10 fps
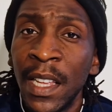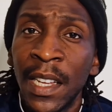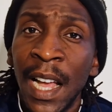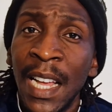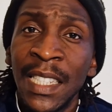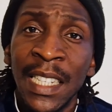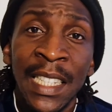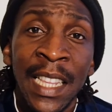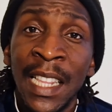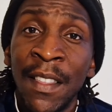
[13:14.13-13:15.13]
Guys,
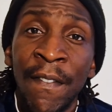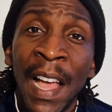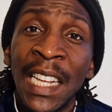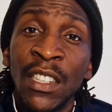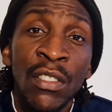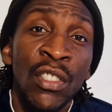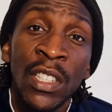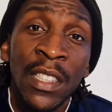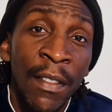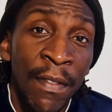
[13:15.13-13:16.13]
the facts are
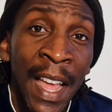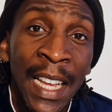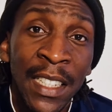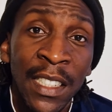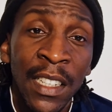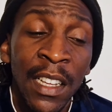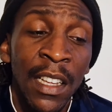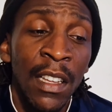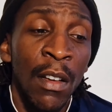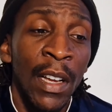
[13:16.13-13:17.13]
just the facts,
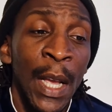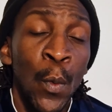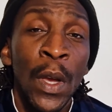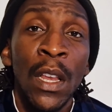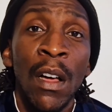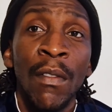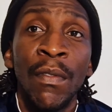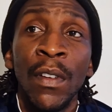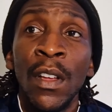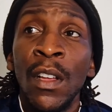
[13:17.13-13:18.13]
okay? We love
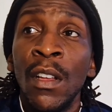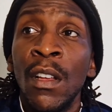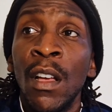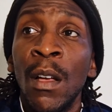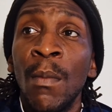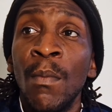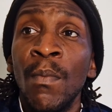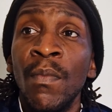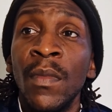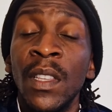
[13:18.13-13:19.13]

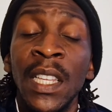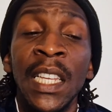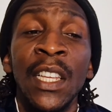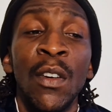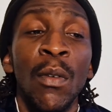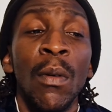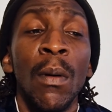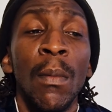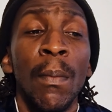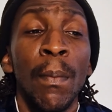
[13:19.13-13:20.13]
Dino,
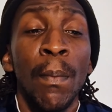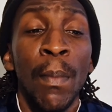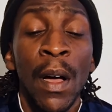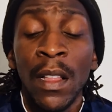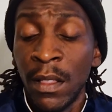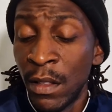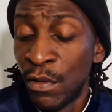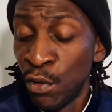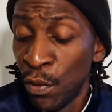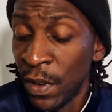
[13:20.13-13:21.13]
but the
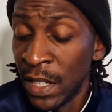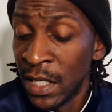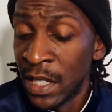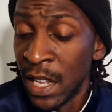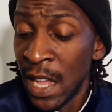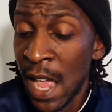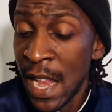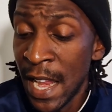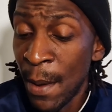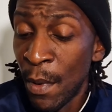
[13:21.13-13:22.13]
truth is
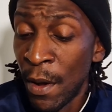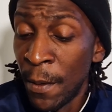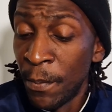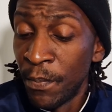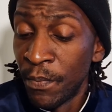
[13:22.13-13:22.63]
Neymar